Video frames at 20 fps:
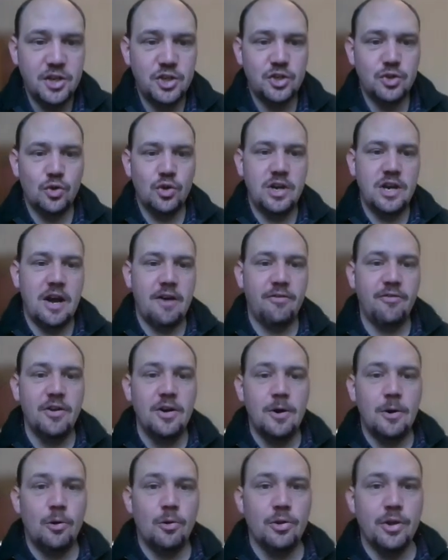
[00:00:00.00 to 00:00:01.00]
And sure enough,
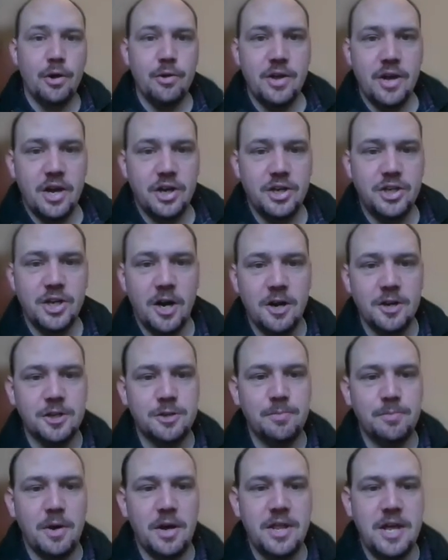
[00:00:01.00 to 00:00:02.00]
although they are
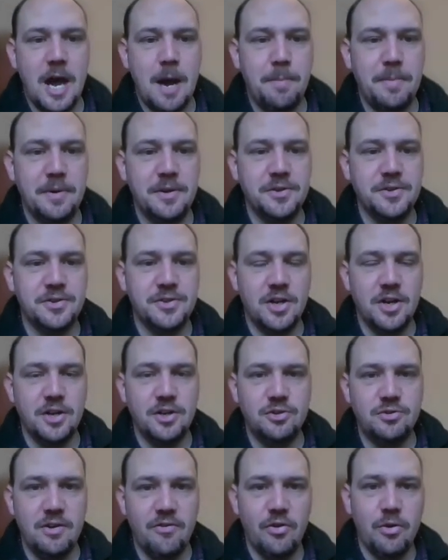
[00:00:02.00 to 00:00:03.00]
charged by the Appins
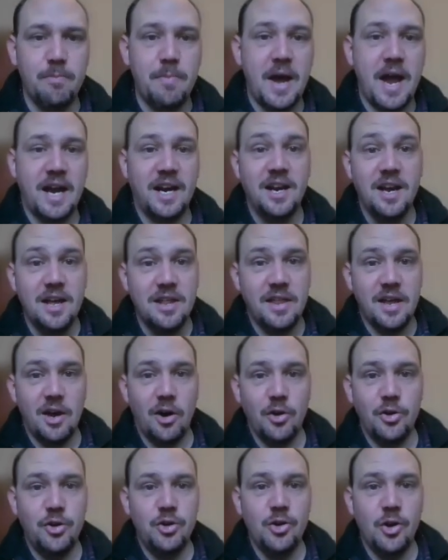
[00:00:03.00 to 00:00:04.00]
and driven back, they
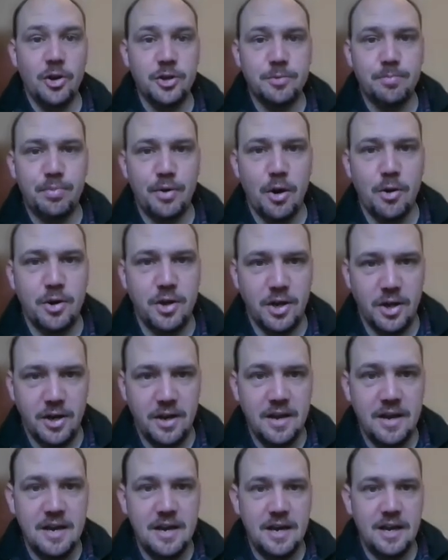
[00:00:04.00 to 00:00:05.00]
are not
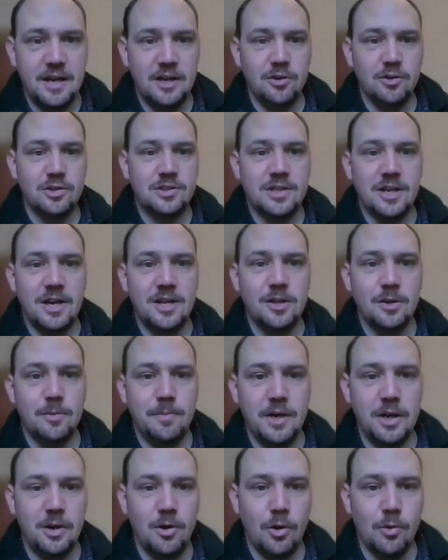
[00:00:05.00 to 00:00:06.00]
broken, and it looks like
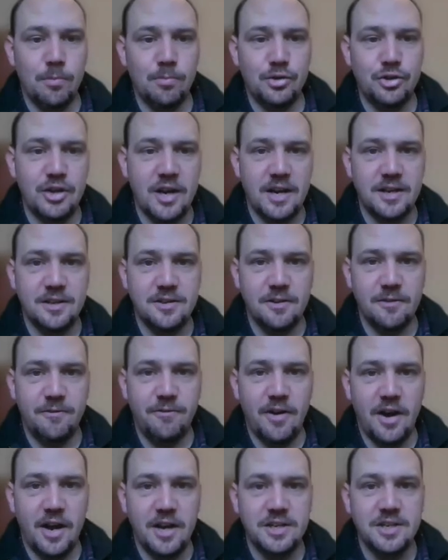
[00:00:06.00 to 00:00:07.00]
there'll be a long protracted
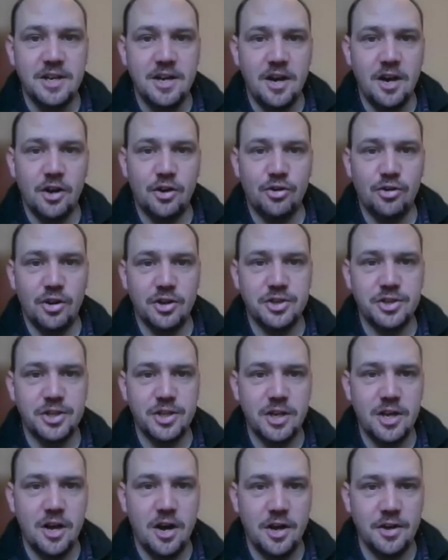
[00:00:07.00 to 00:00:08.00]
fight across
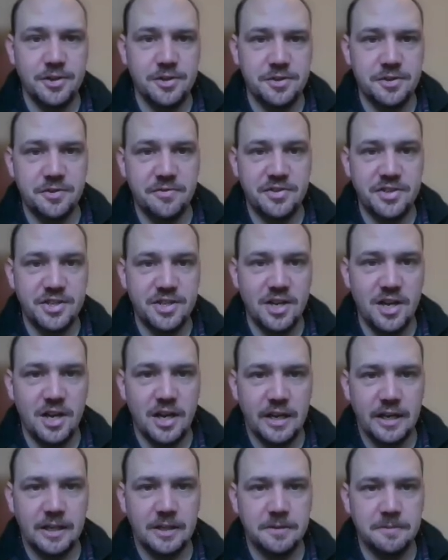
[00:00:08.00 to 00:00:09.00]
the gardens of
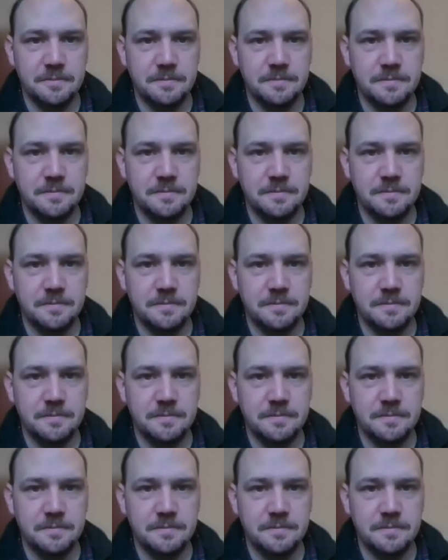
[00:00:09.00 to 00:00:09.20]
Stirling.